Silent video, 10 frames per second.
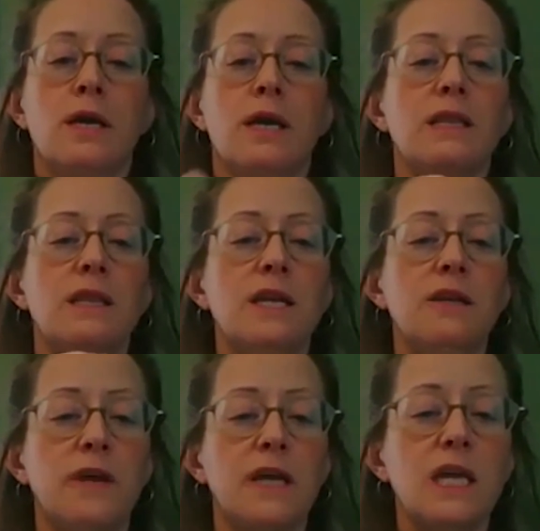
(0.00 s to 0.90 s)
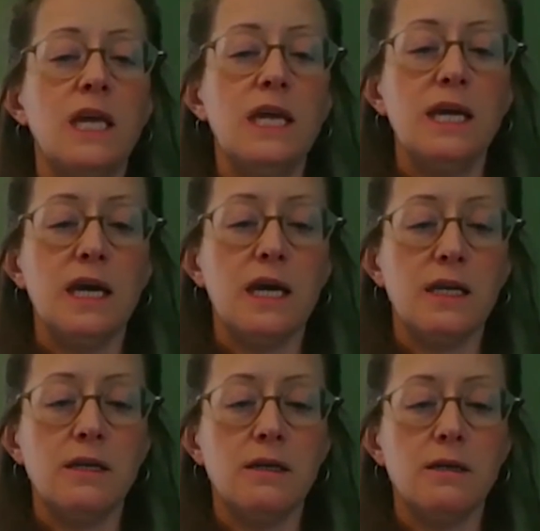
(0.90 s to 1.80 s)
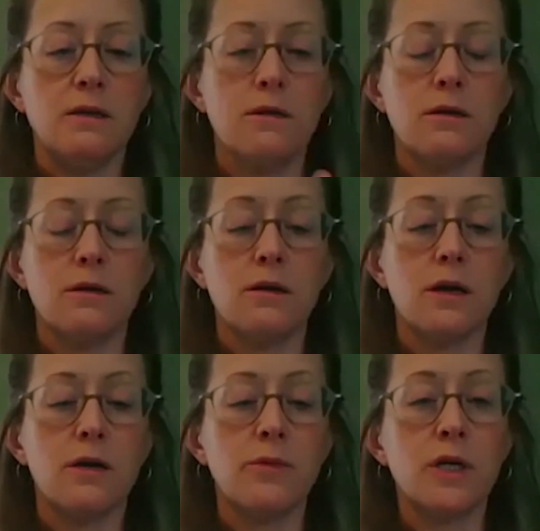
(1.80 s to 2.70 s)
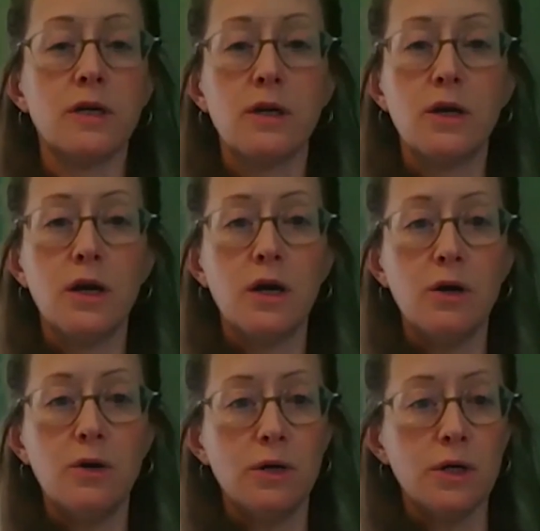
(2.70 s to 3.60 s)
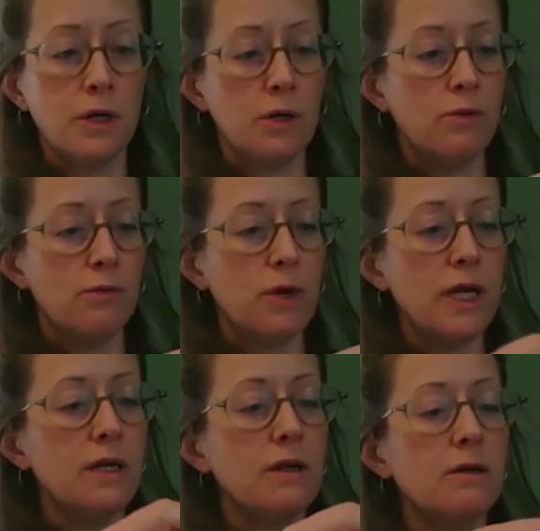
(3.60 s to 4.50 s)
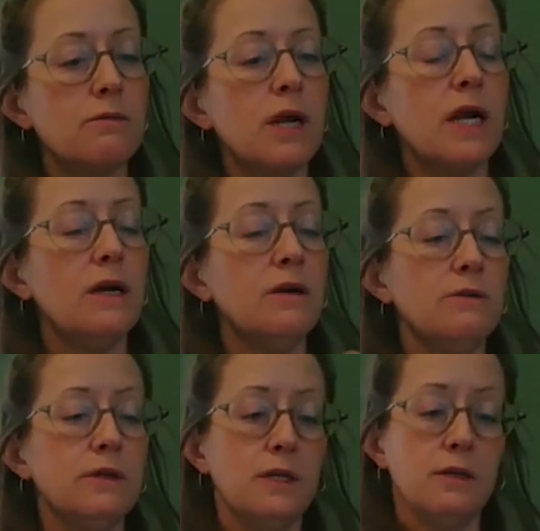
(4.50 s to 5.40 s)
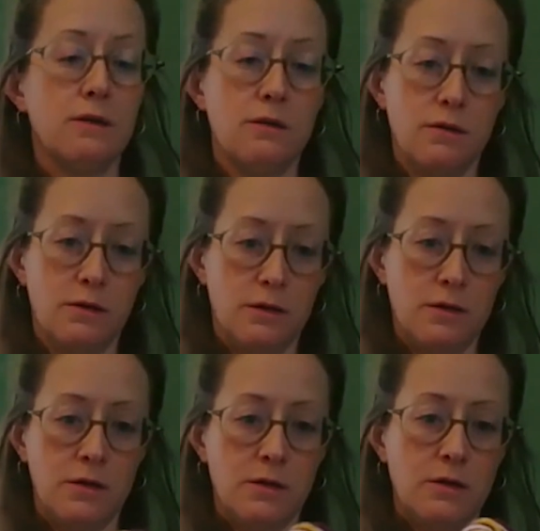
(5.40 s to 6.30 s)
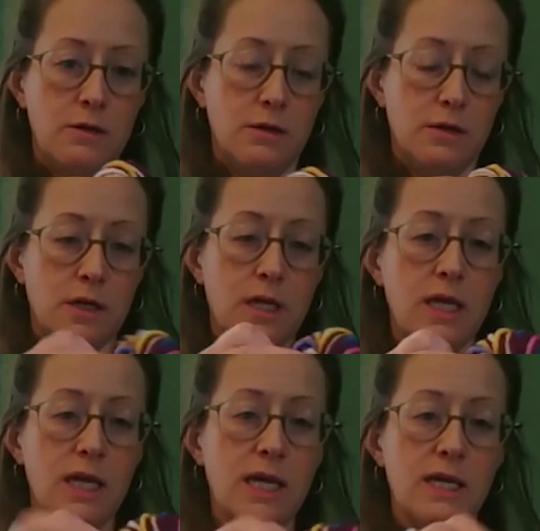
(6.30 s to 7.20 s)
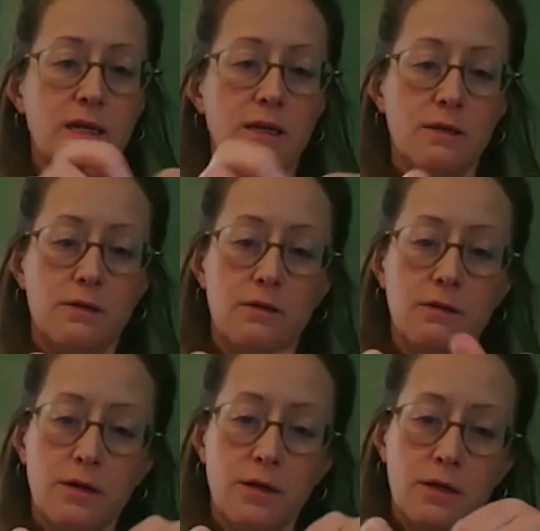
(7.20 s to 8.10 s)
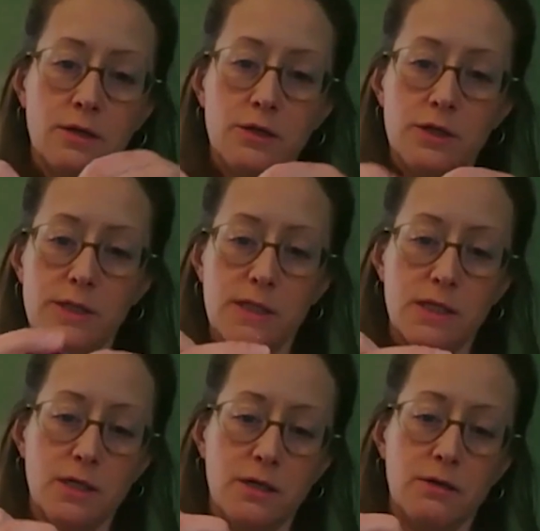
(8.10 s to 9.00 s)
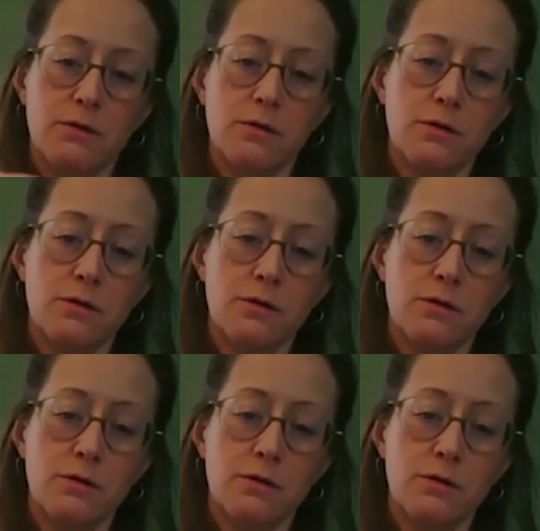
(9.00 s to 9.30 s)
And then if I can, I'm going to go right around again, just to